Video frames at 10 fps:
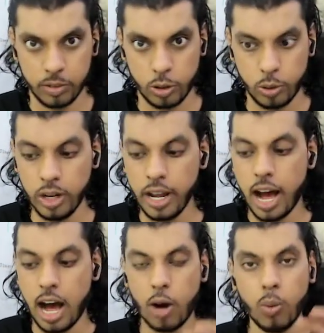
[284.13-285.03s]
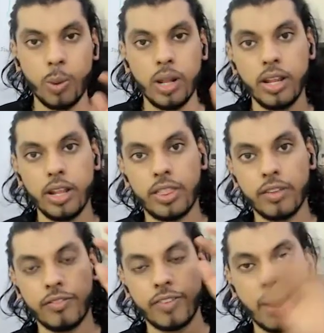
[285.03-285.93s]
cool, how will the
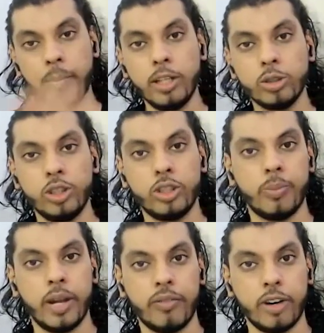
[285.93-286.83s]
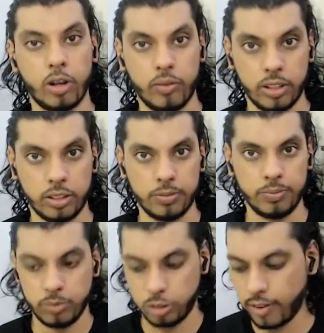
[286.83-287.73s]
family is going to benefit out of this?
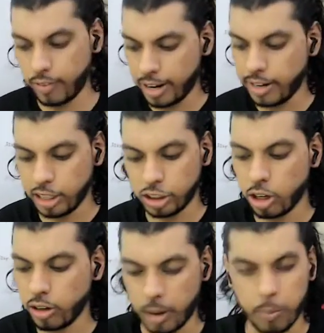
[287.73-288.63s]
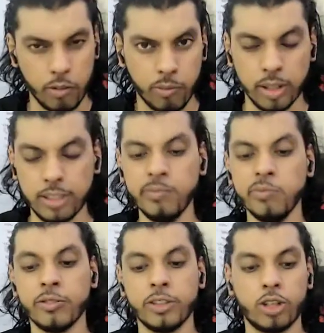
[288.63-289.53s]
Okay, I've kind of listed on a couple of points
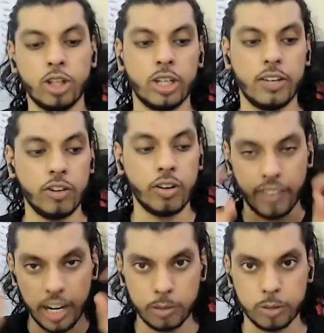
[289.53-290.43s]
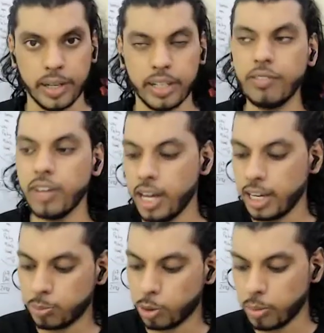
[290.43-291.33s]
which is going to give you a wider perspective.
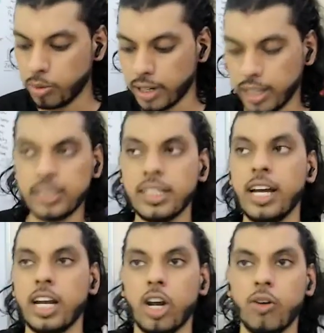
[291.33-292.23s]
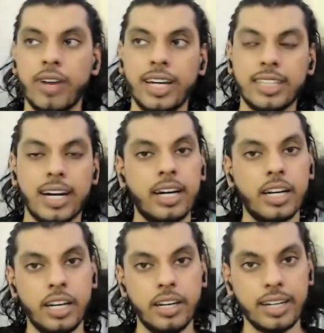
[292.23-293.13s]
Point number 1 is, now when I start
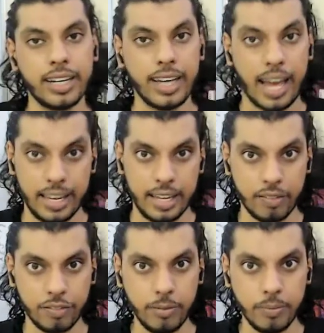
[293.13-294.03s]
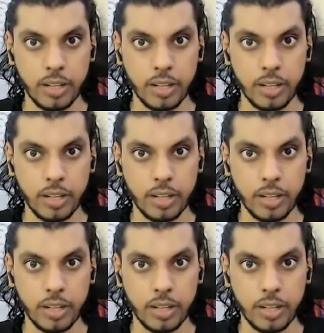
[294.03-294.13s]
learning calligraphy,